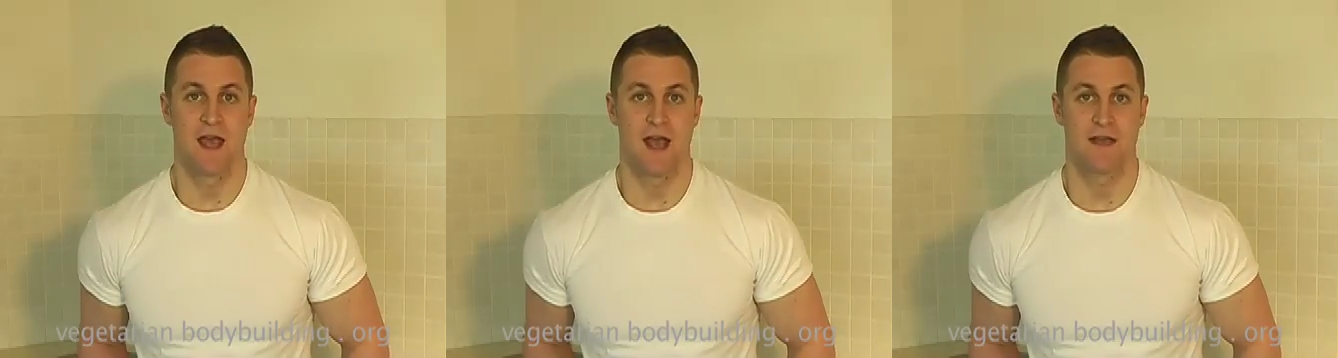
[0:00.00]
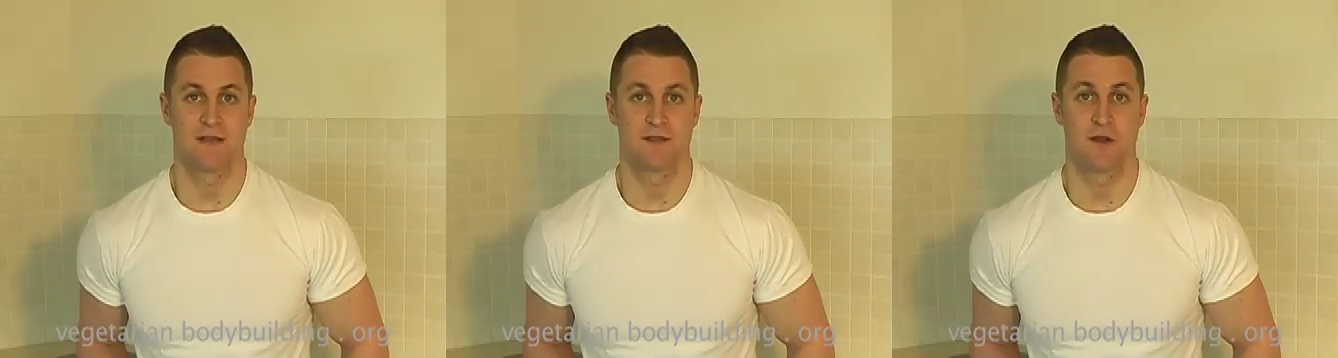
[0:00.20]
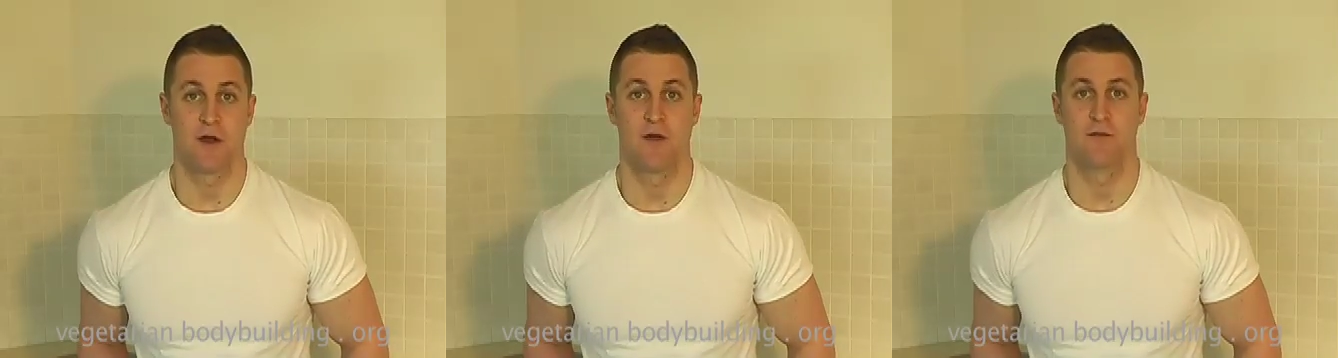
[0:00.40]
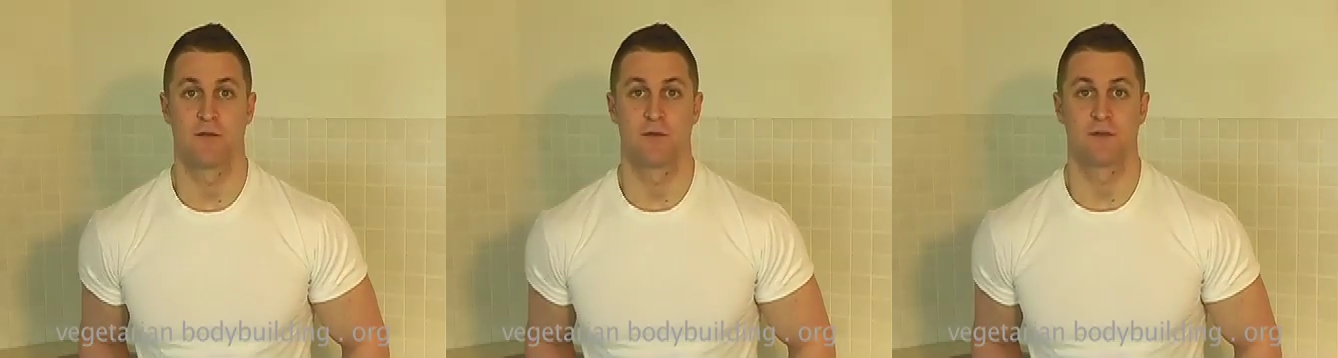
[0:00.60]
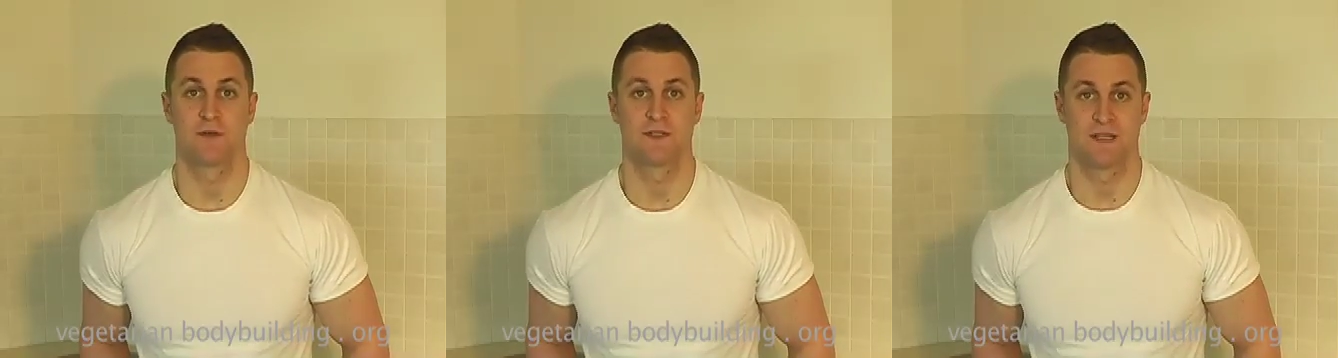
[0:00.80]
as an
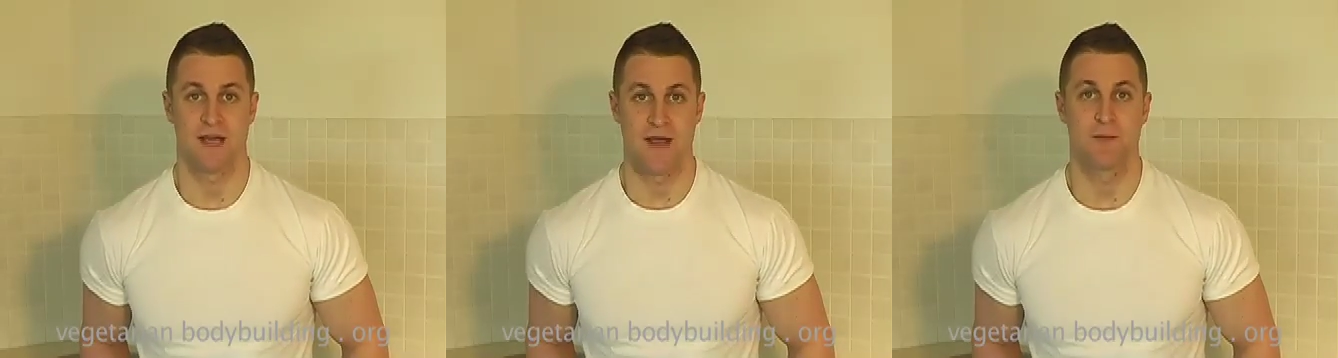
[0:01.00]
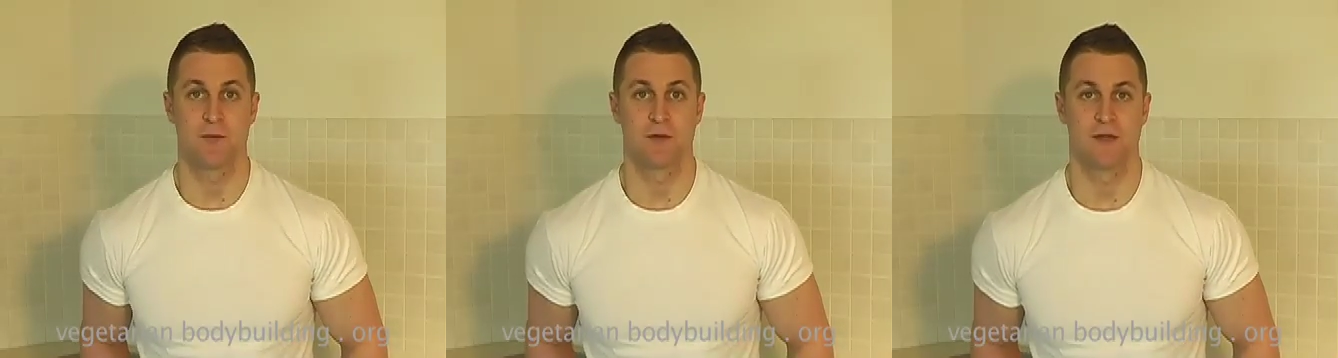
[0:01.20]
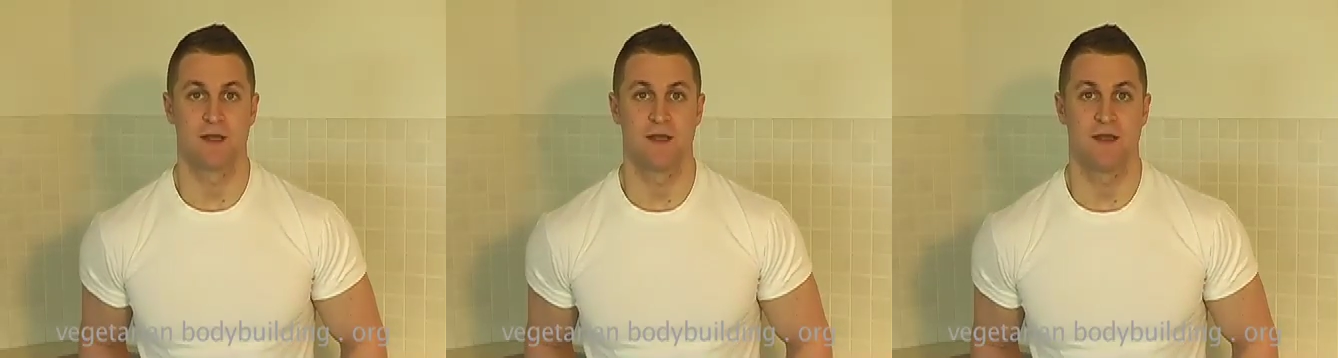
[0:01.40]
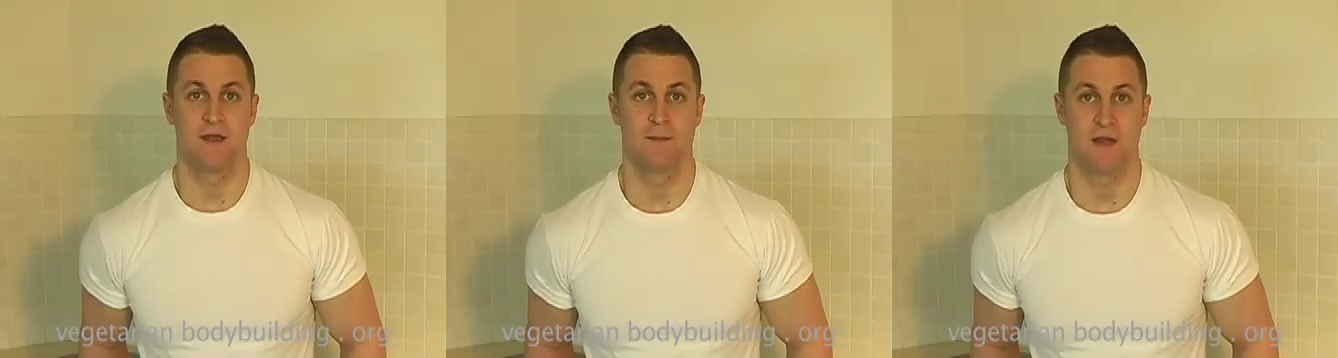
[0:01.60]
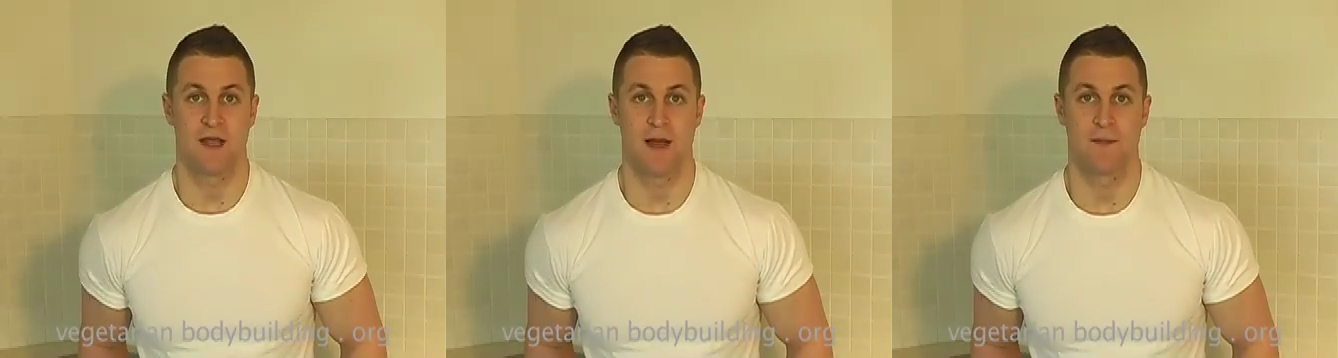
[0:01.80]
overall staple
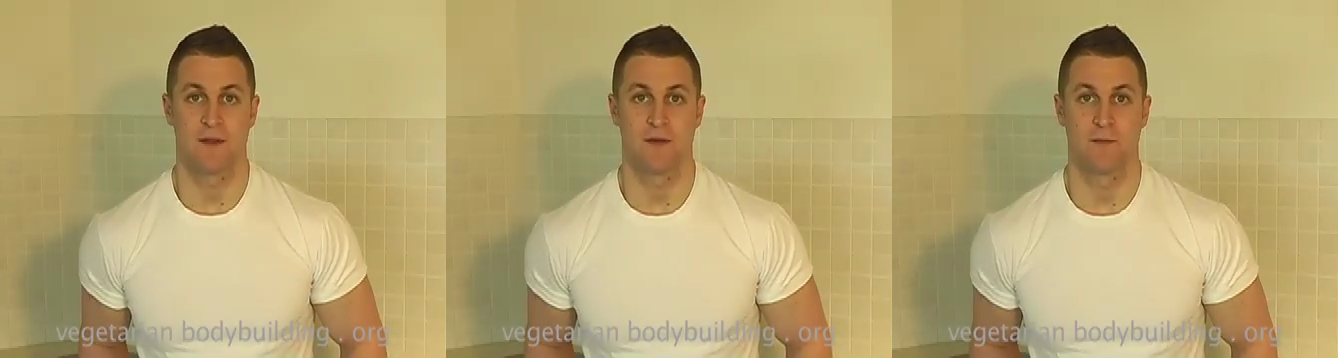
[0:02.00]
in becoming a